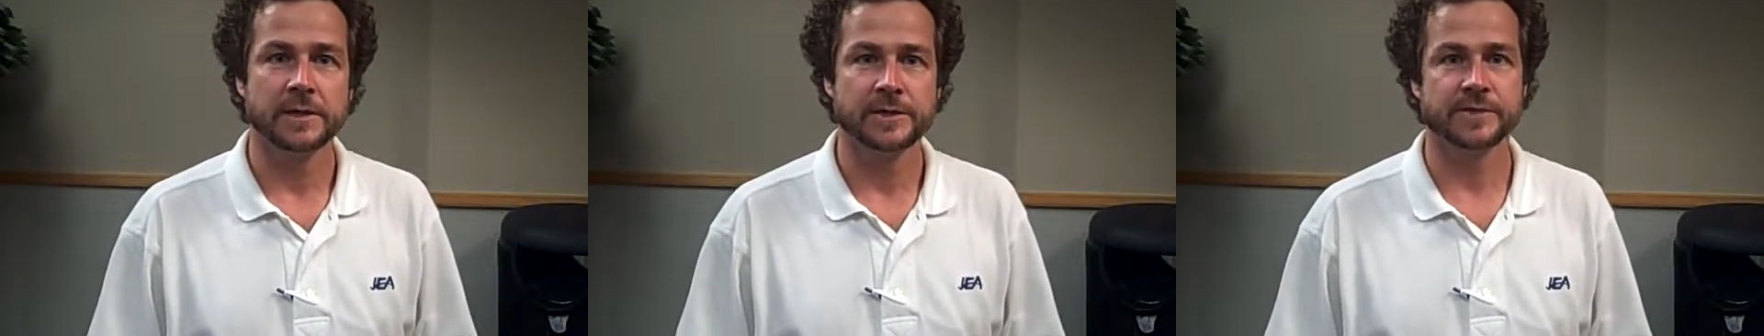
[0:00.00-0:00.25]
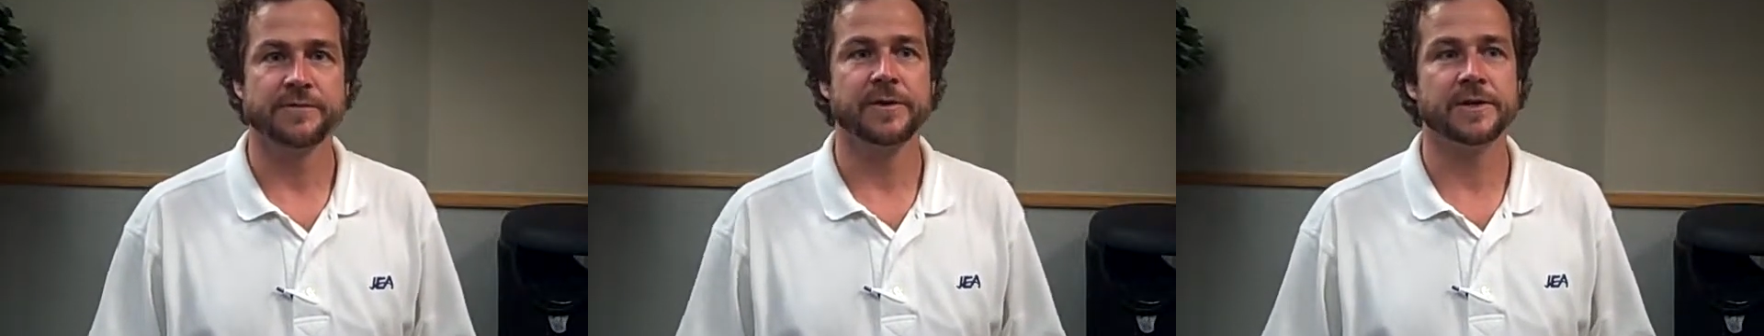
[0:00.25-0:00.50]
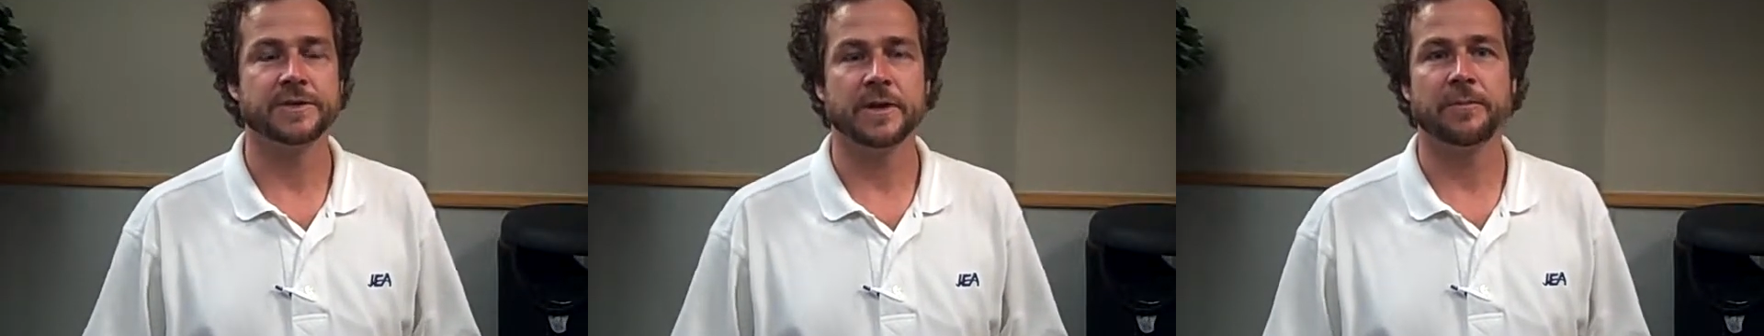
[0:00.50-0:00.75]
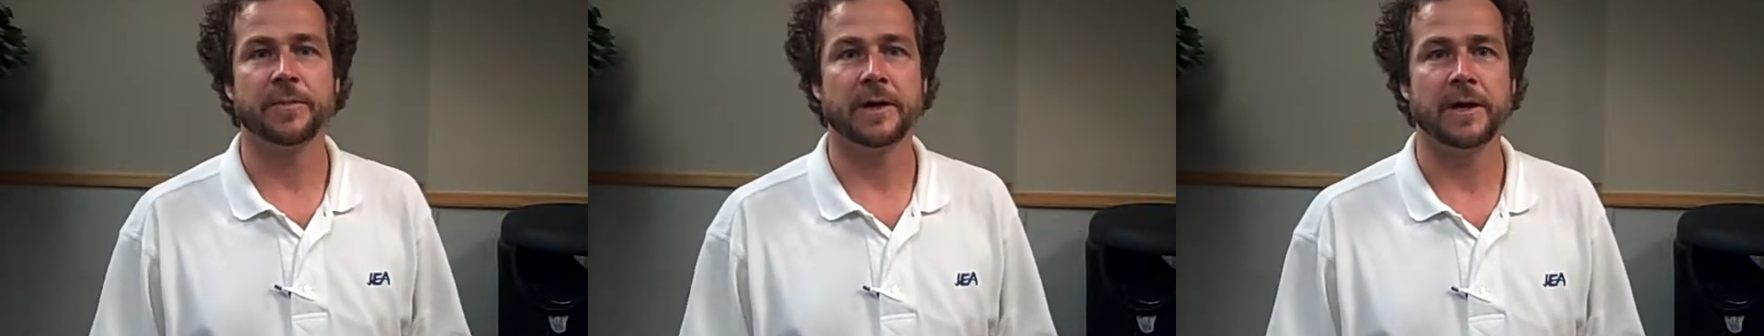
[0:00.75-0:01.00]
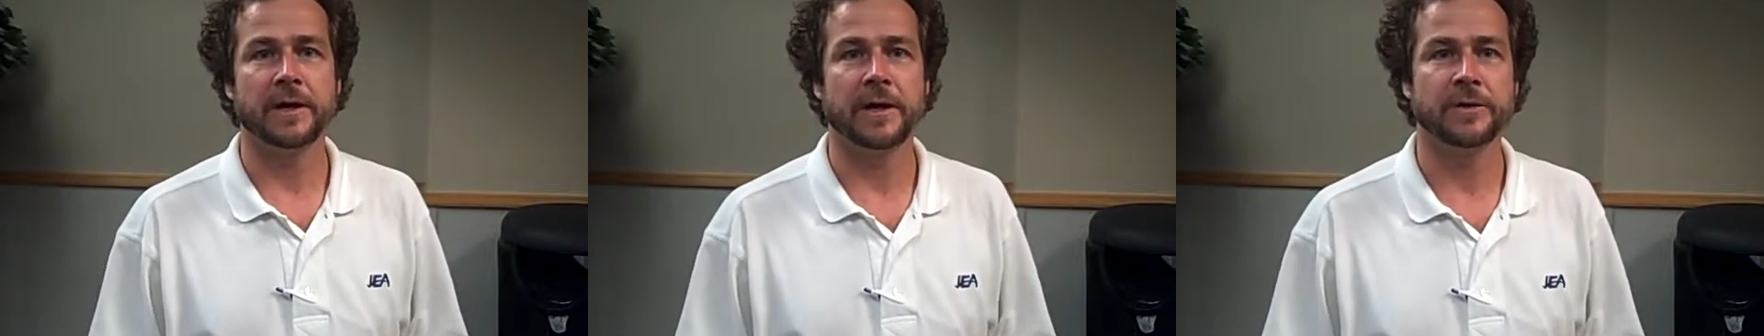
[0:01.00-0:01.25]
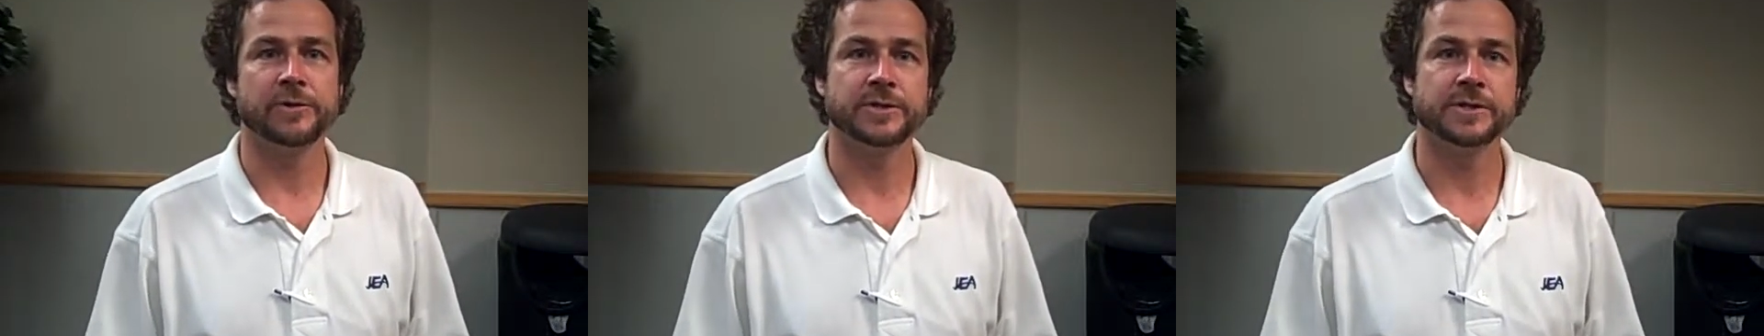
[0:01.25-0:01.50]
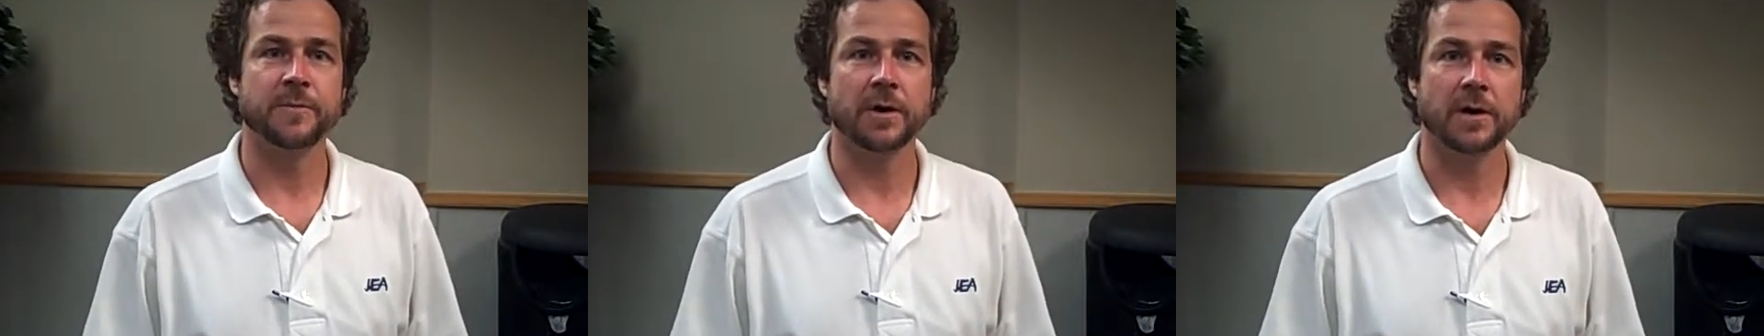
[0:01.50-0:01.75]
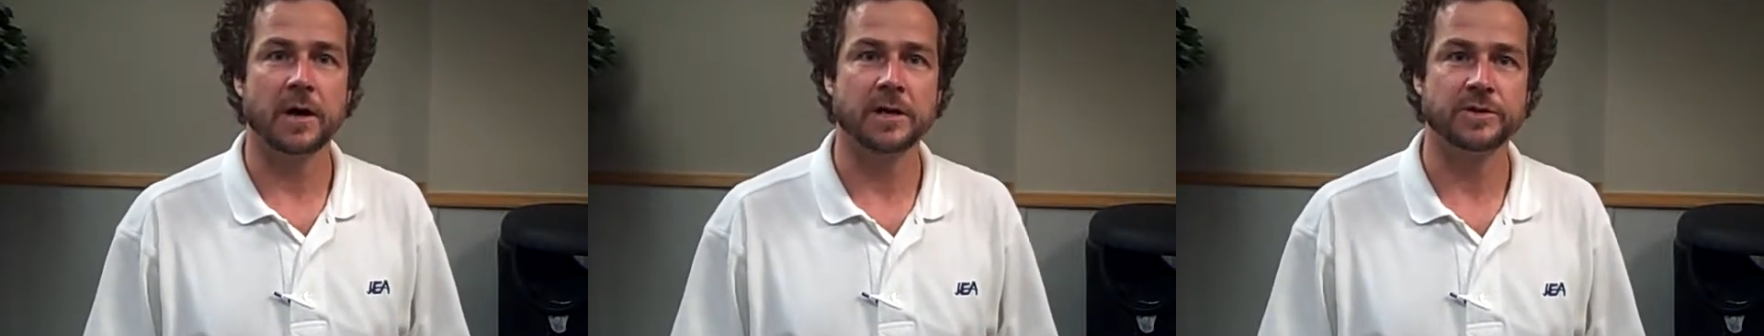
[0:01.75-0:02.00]
Just finished up Energy
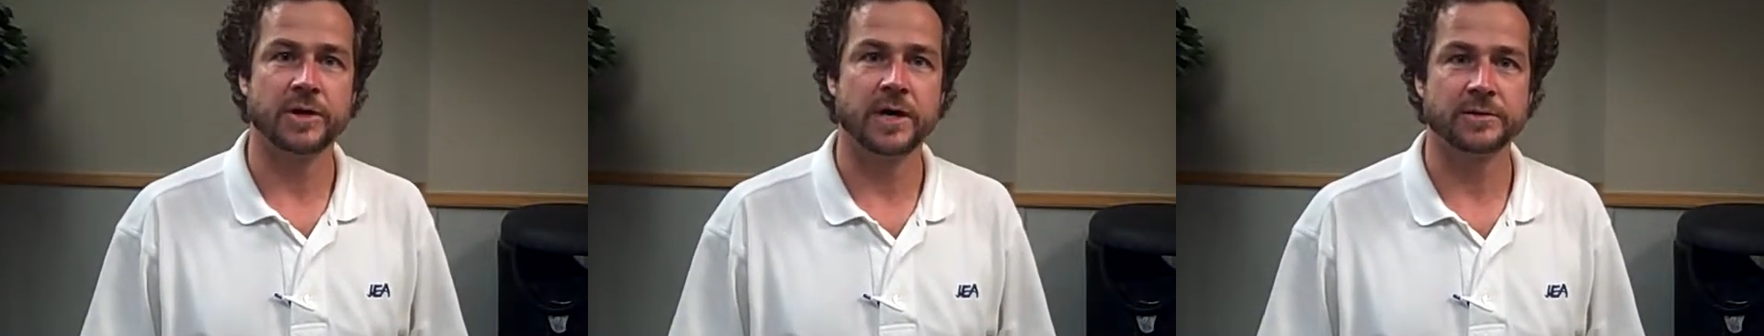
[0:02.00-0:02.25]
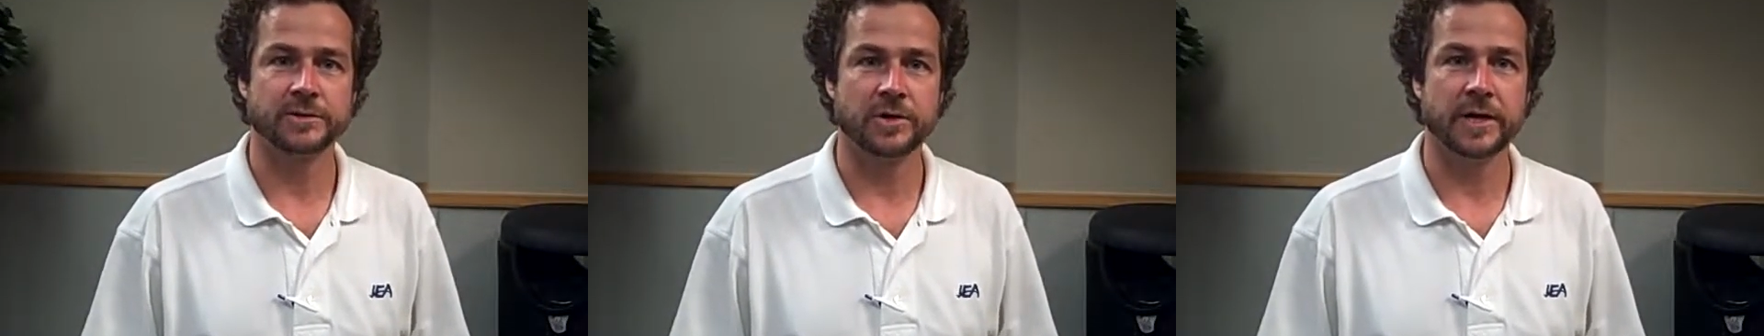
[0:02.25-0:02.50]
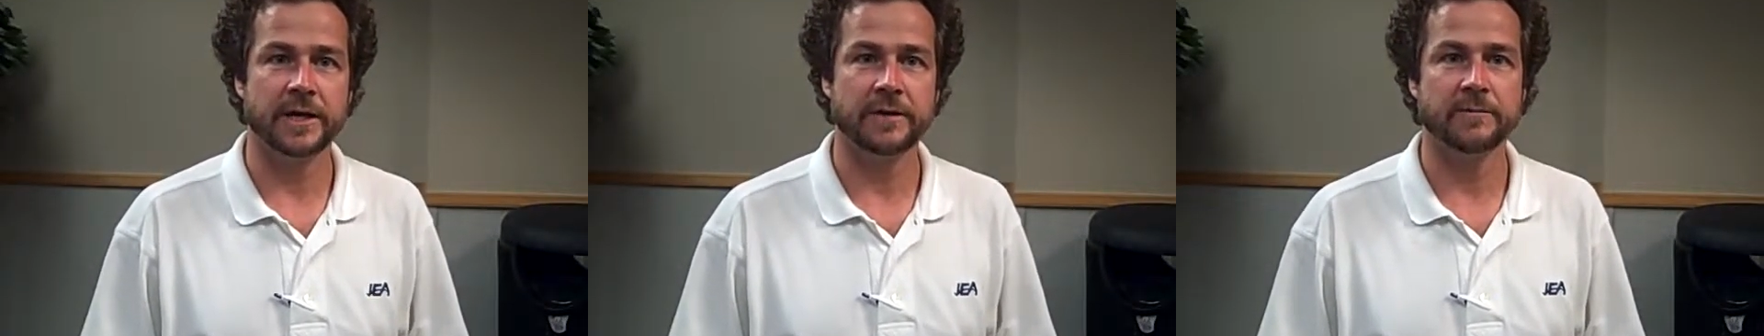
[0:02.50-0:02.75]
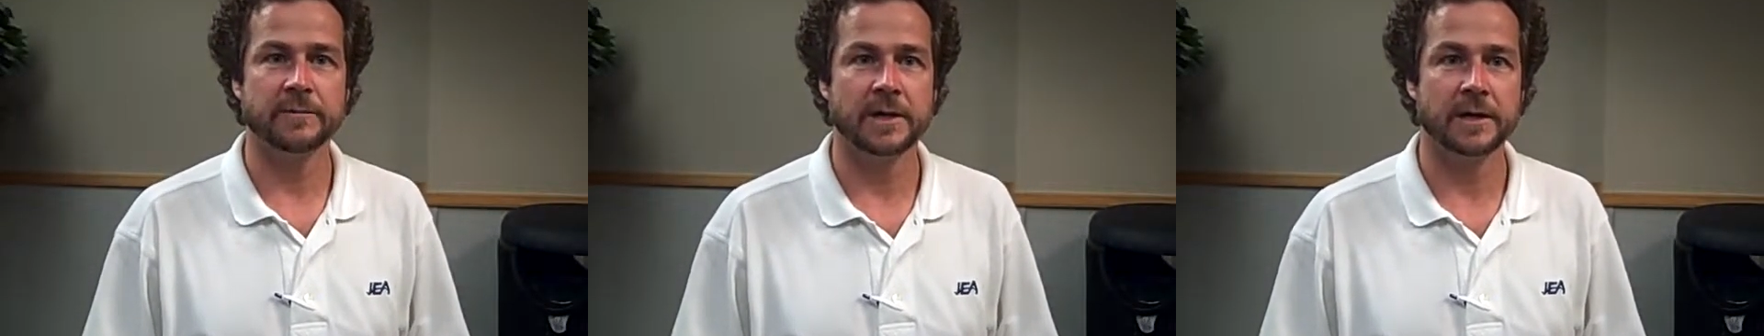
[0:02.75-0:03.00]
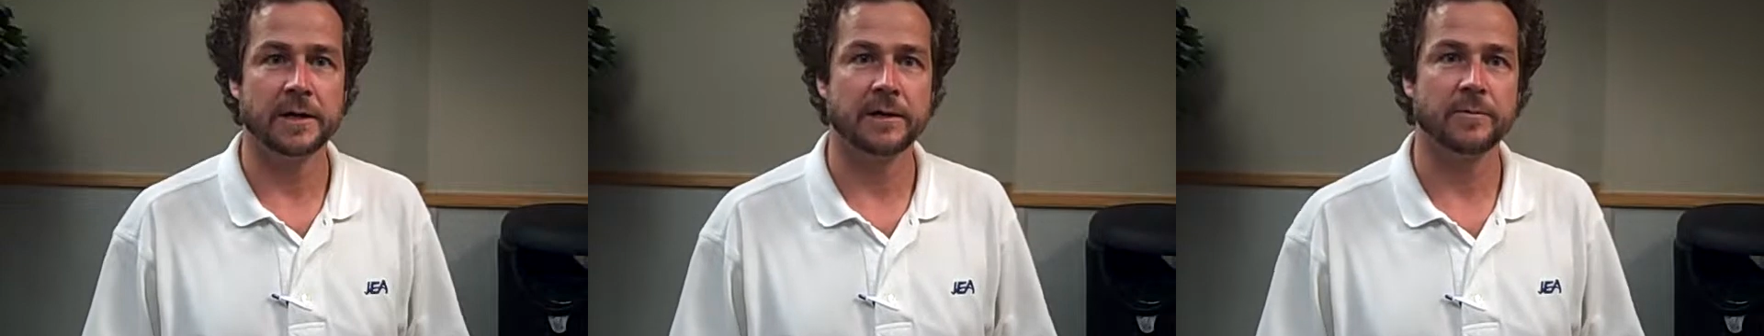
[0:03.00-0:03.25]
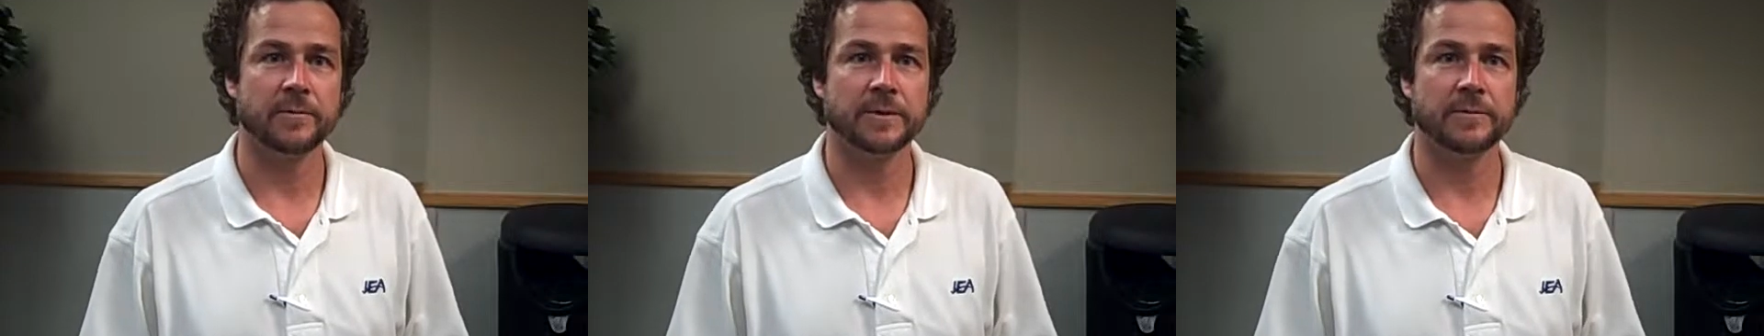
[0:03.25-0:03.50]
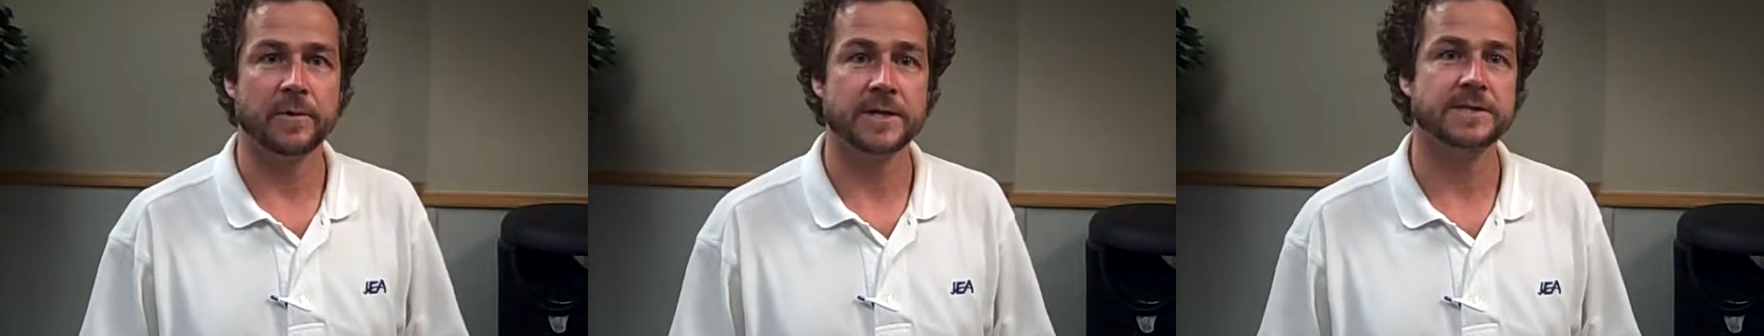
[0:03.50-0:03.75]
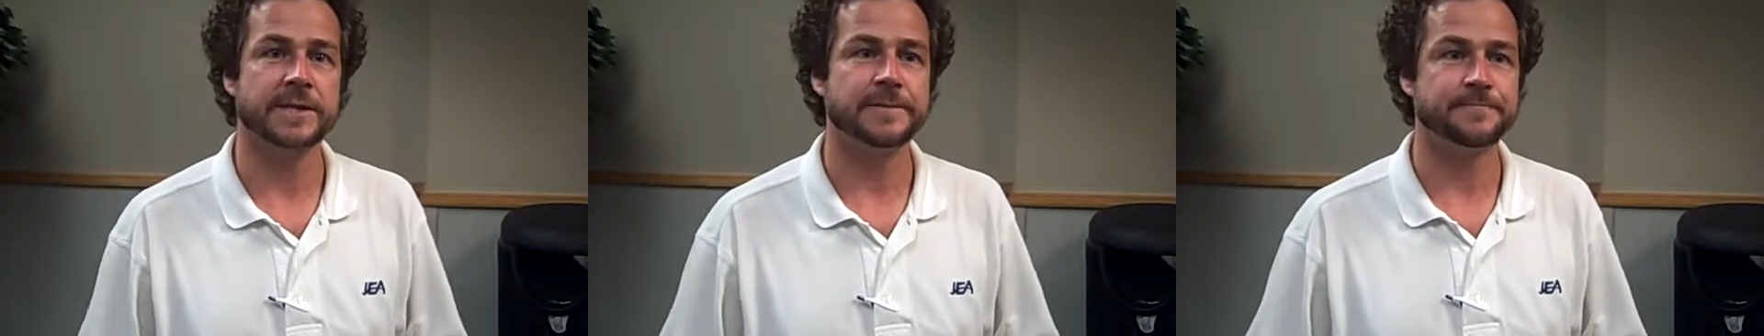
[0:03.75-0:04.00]
Smart Contractor training with ResNet.